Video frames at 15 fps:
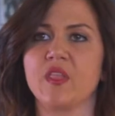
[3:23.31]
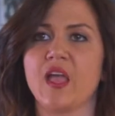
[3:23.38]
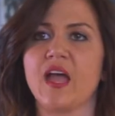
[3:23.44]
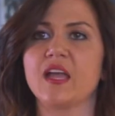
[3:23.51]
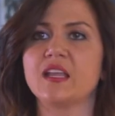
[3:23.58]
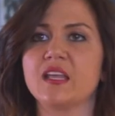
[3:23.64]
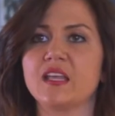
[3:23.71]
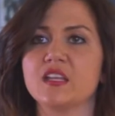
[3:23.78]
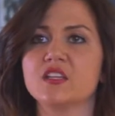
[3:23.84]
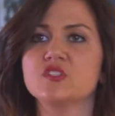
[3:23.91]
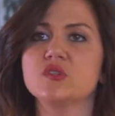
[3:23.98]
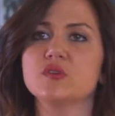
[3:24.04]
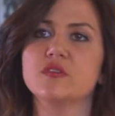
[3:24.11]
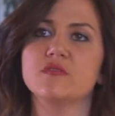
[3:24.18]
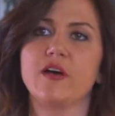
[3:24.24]
I needed
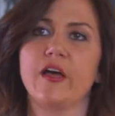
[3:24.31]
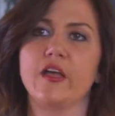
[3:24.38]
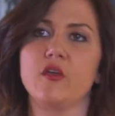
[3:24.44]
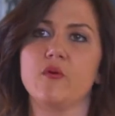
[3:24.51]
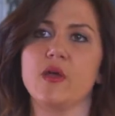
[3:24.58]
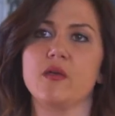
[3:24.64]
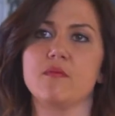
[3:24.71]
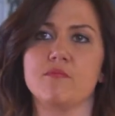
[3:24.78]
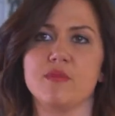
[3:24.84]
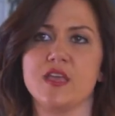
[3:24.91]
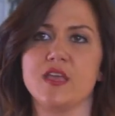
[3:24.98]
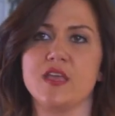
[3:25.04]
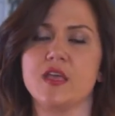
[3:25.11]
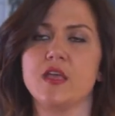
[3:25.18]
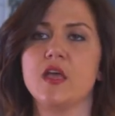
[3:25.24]
to evaluate
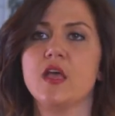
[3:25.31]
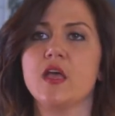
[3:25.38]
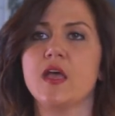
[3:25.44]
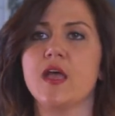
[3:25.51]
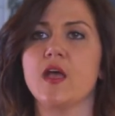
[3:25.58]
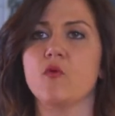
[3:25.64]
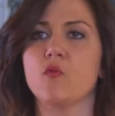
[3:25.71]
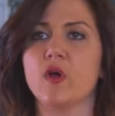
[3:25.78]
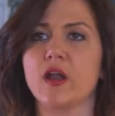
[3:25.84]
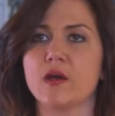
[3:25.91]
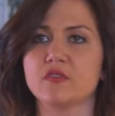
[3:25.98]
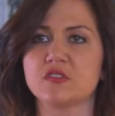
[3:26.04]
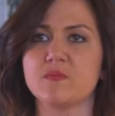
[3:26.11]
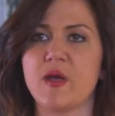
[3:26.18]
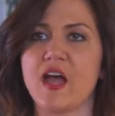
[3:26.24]
me and what I
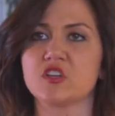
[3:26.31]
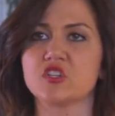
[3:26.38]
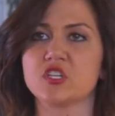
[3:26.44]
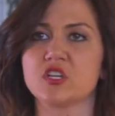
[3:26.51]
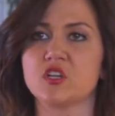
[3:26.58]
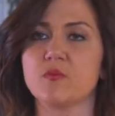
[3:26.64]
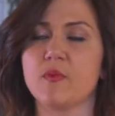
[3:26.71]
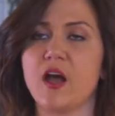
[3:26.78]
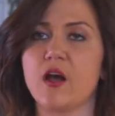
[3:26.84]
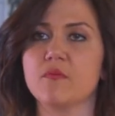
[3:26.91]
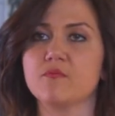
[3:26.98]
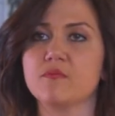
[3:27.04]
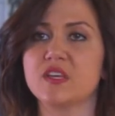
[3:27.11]
was passionate about.